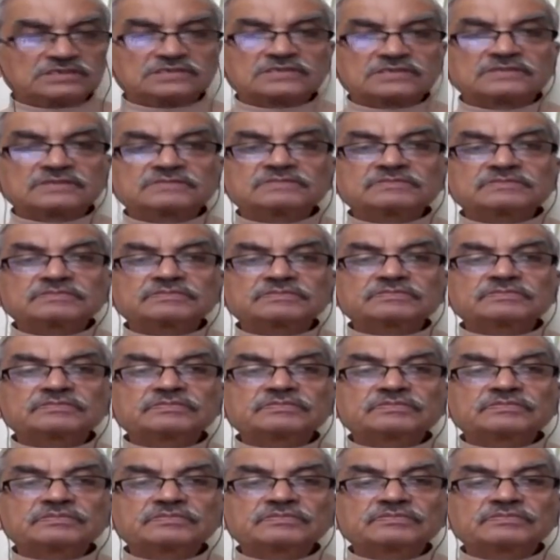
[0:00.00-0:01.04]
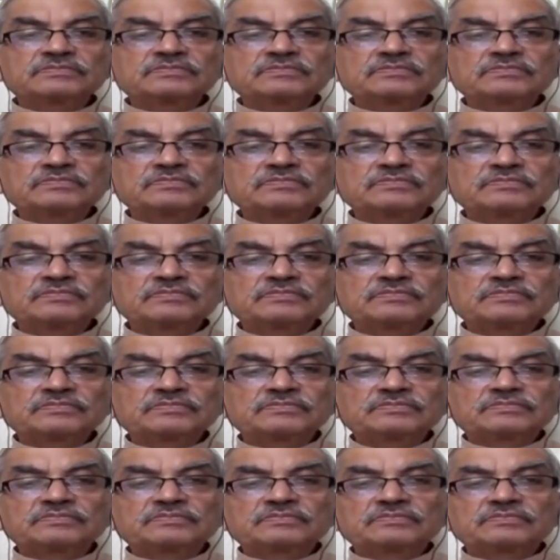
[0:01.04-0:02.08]

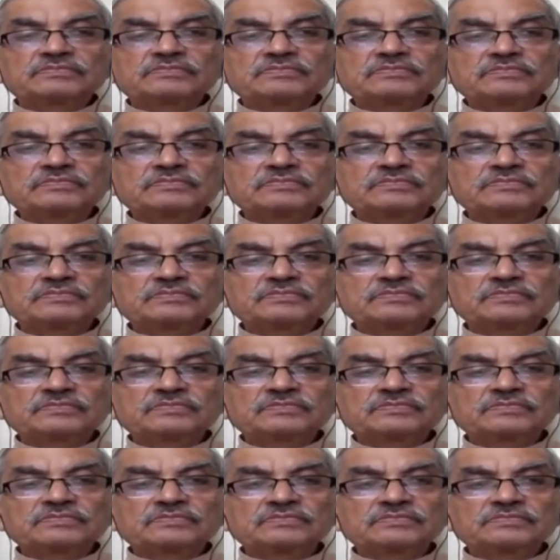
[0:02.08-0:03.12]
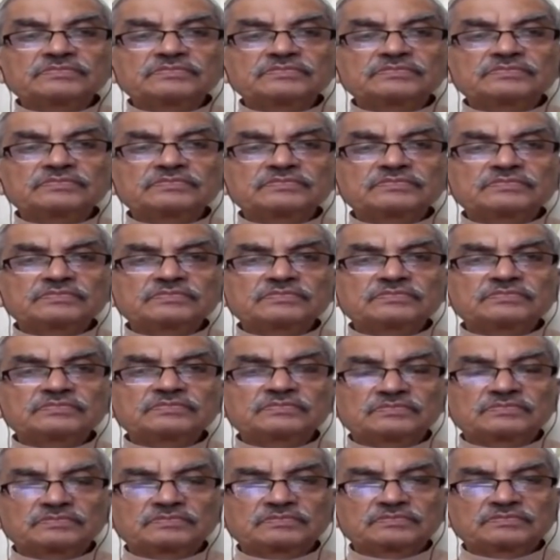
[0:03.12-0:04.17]

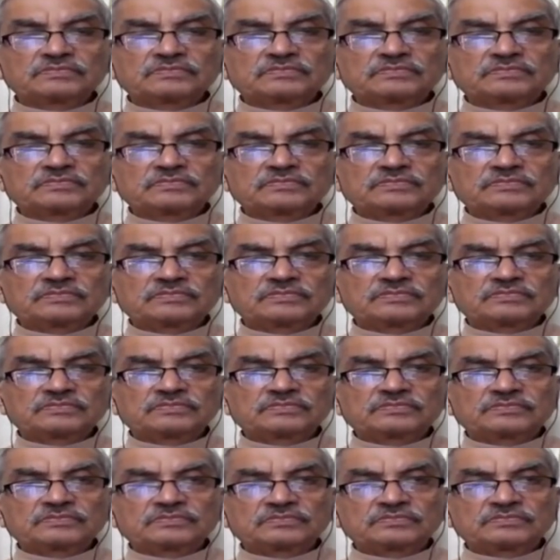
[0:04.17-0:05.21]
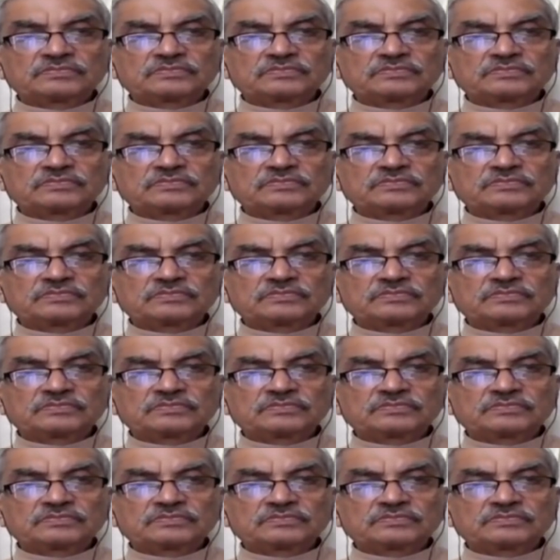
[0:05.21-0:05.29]
This person isn't speaking.